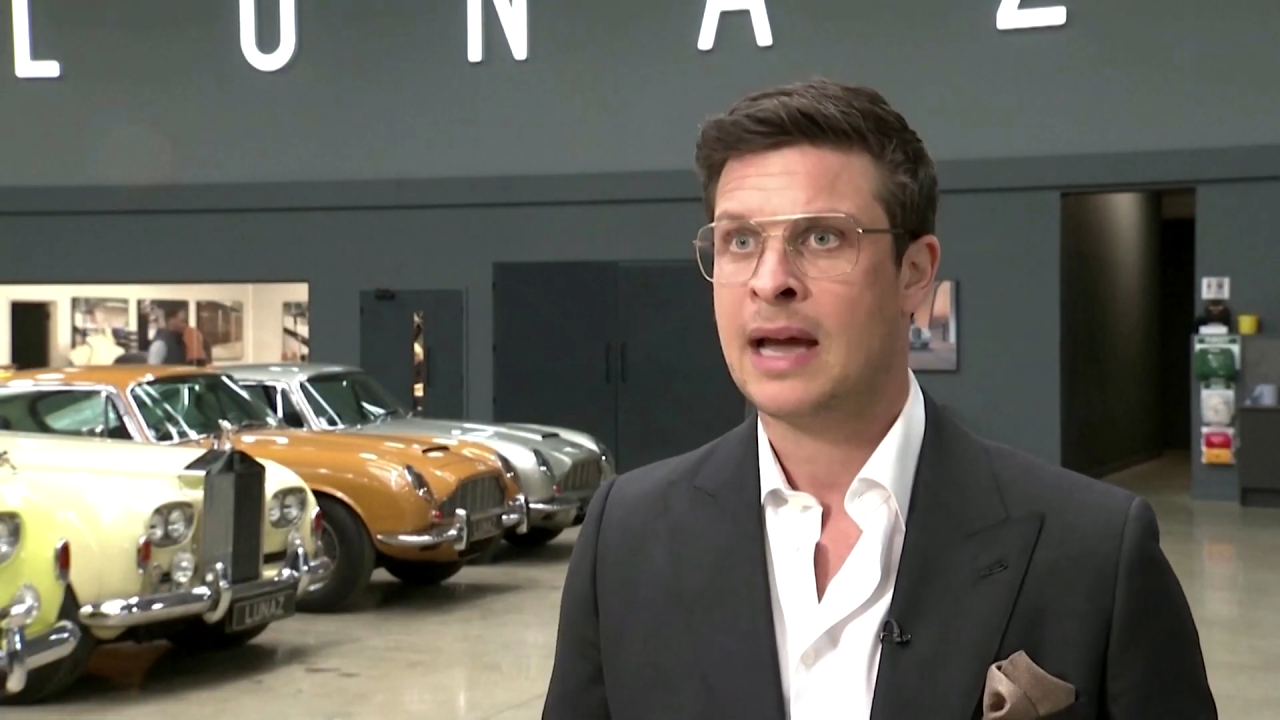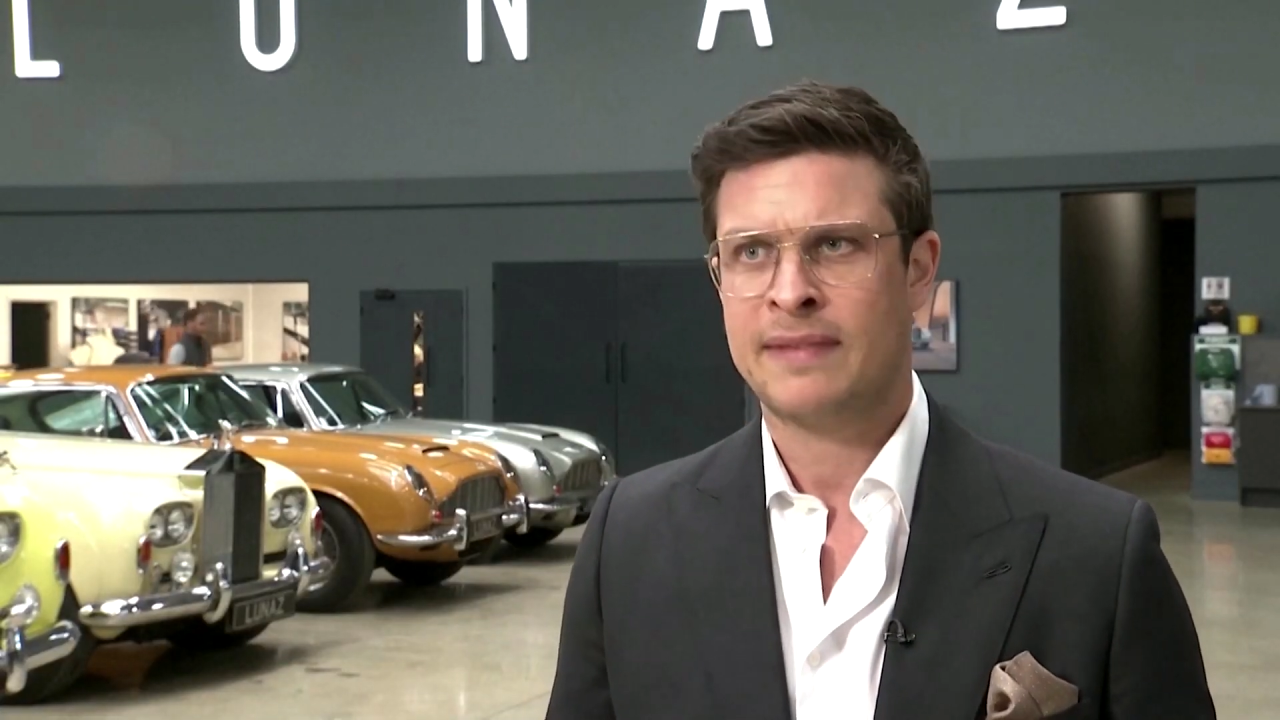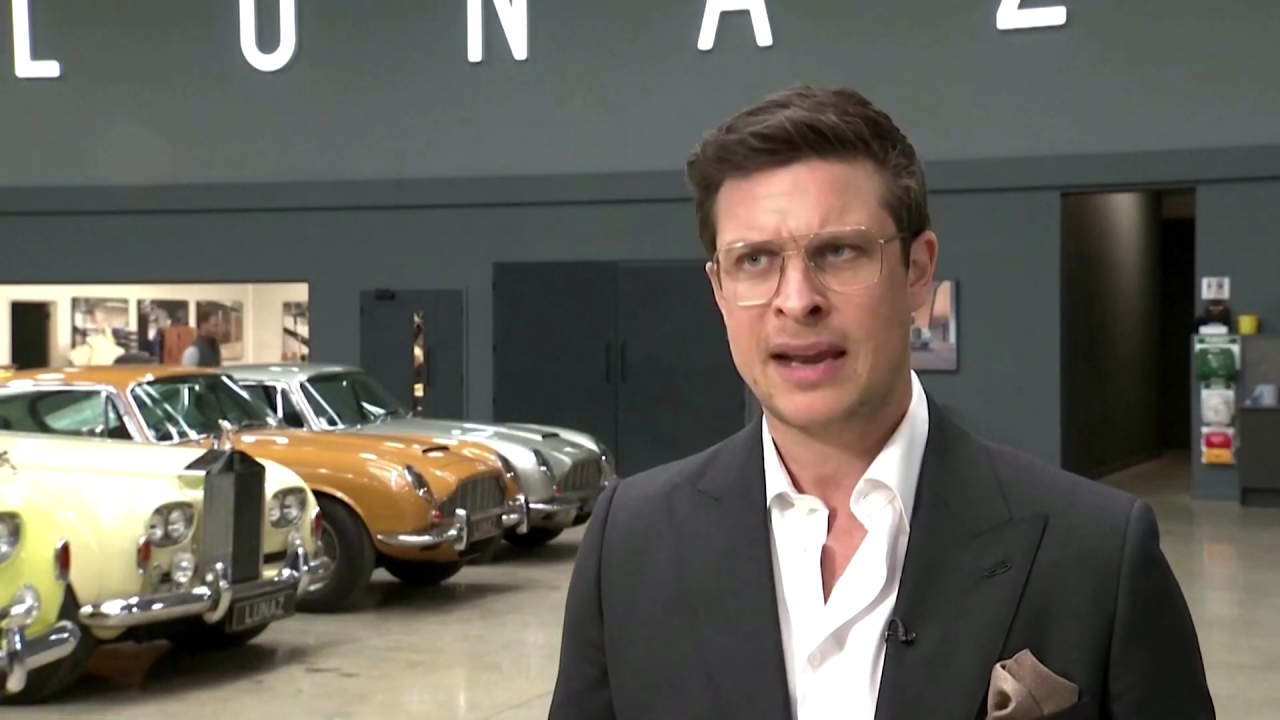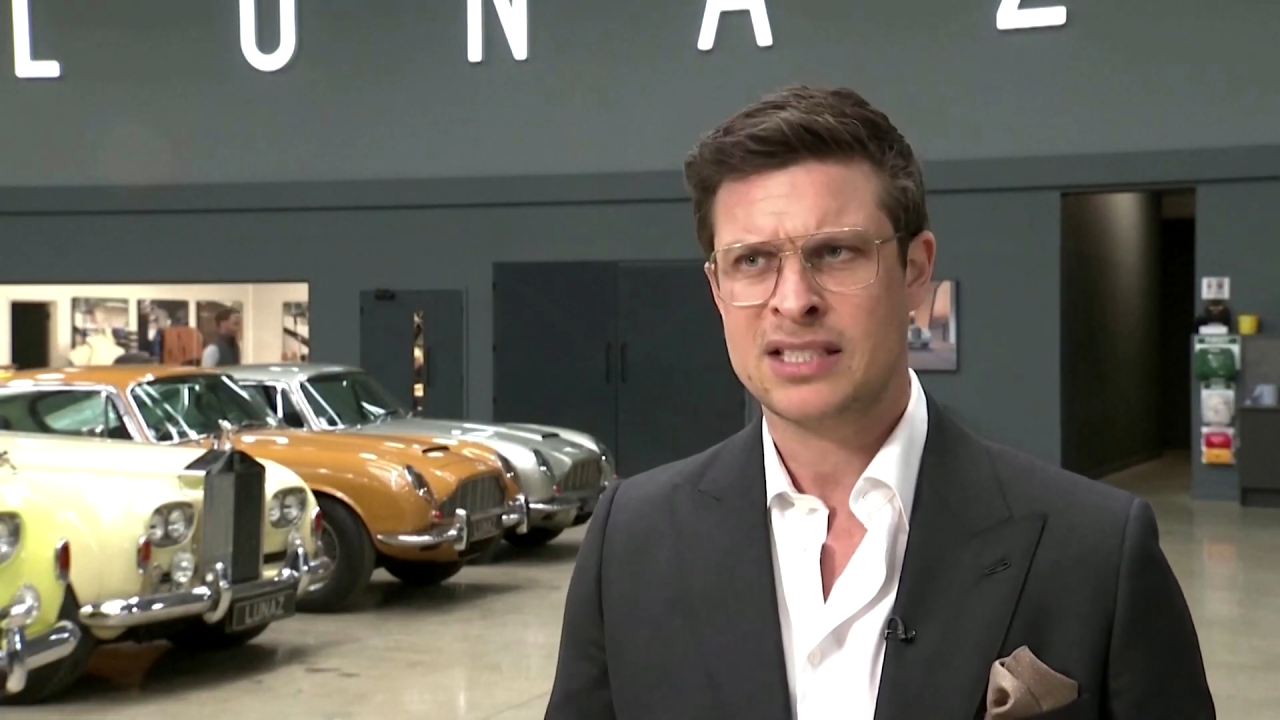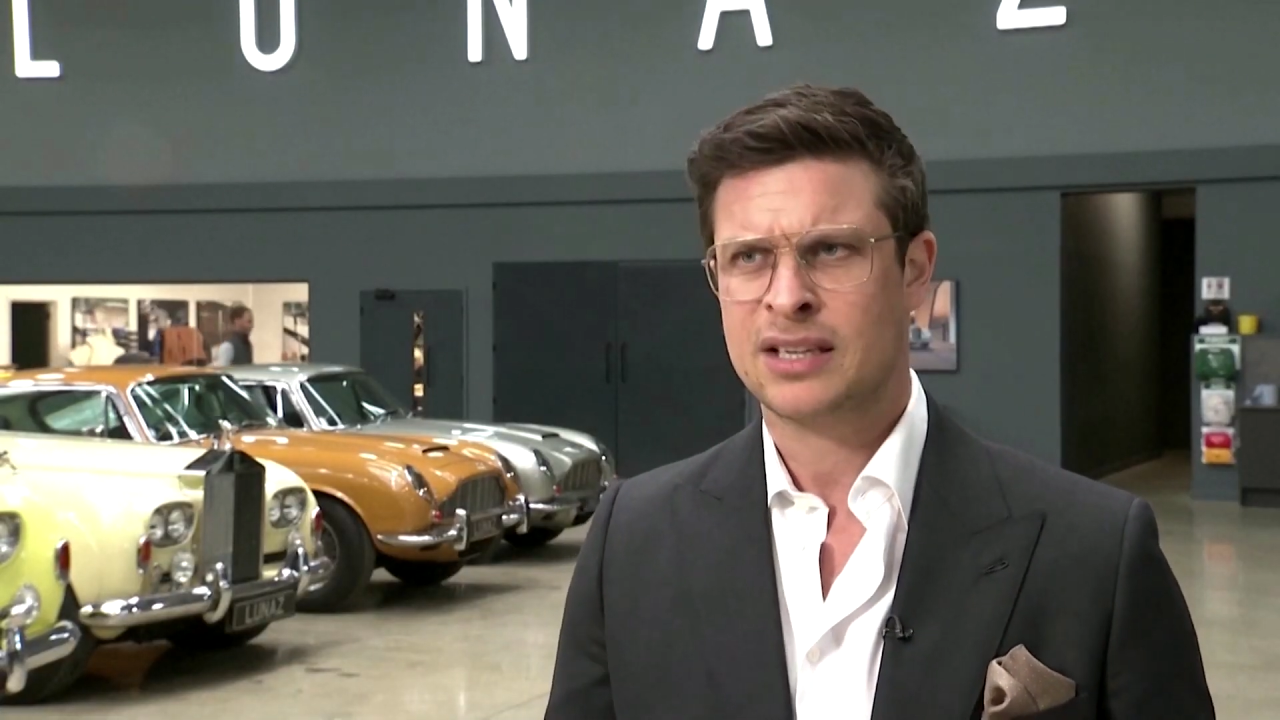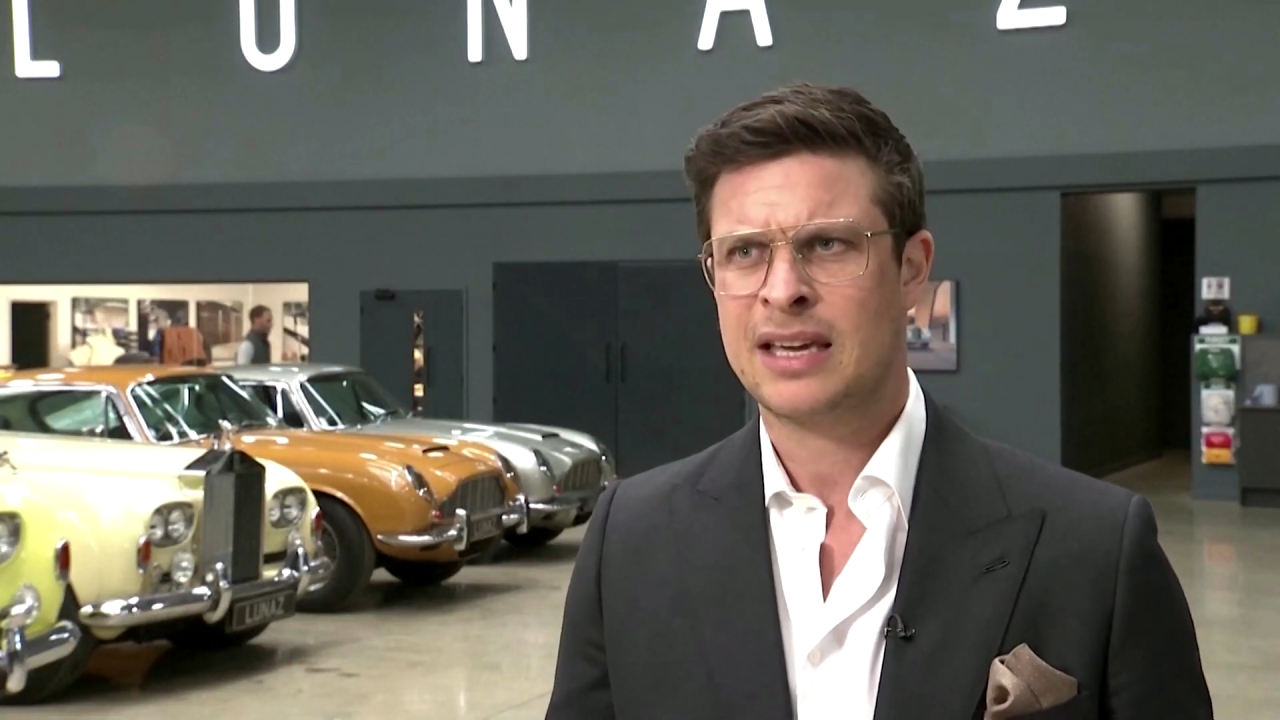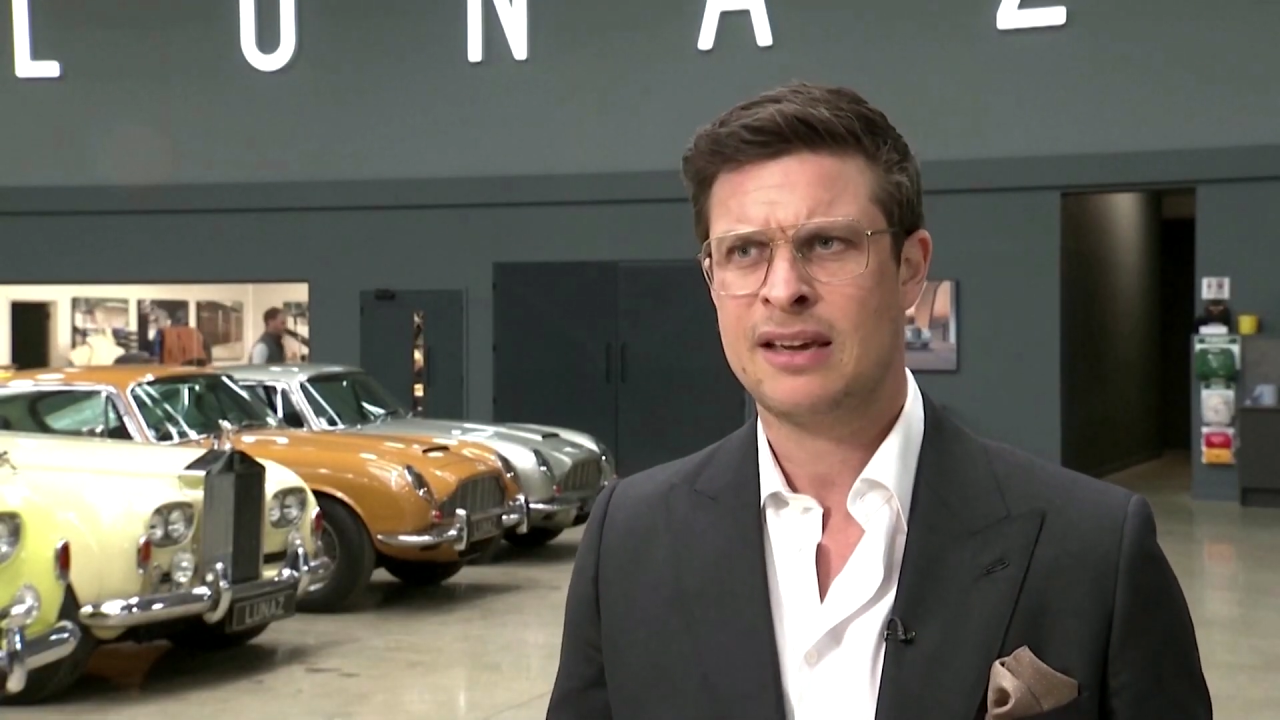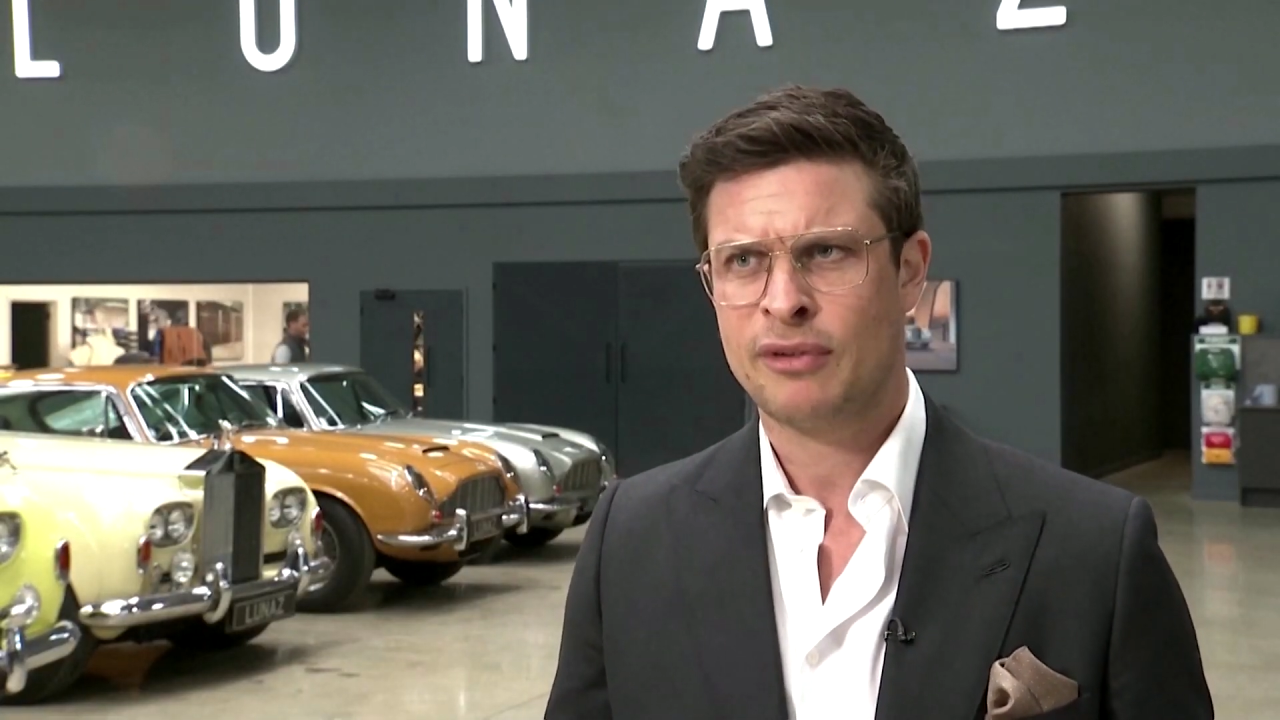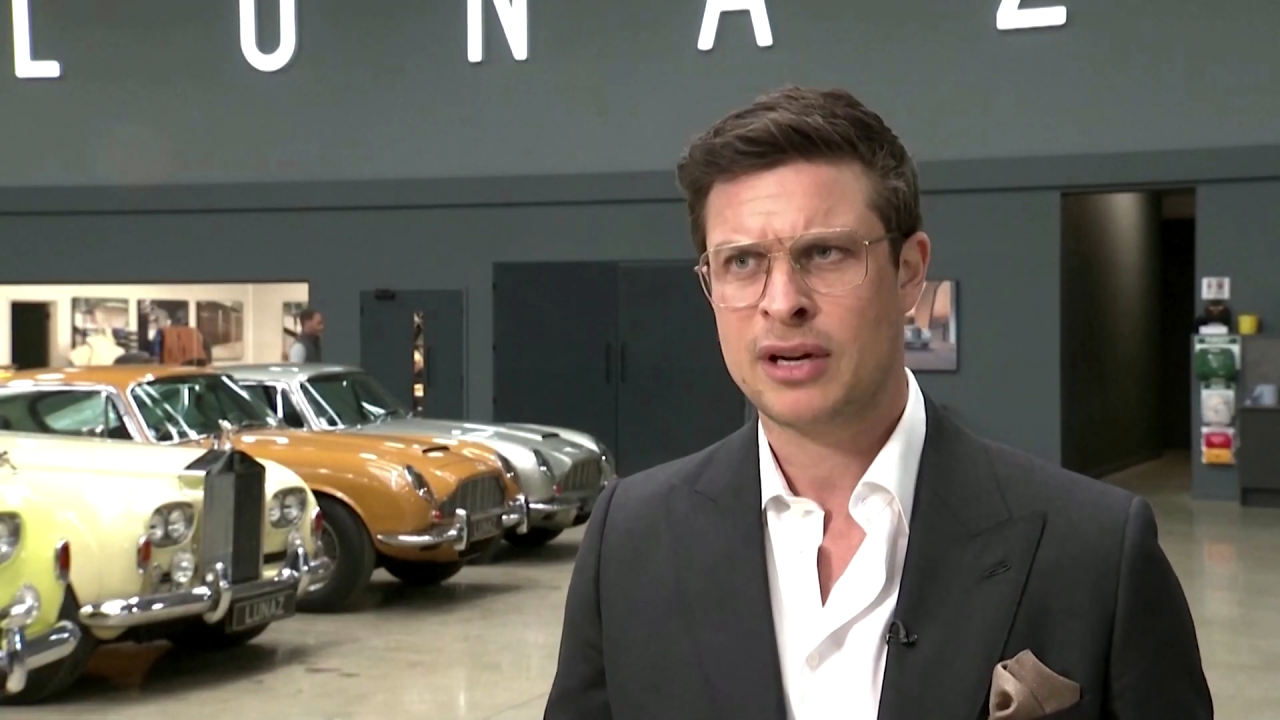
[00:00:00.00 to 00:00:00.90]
And that is the key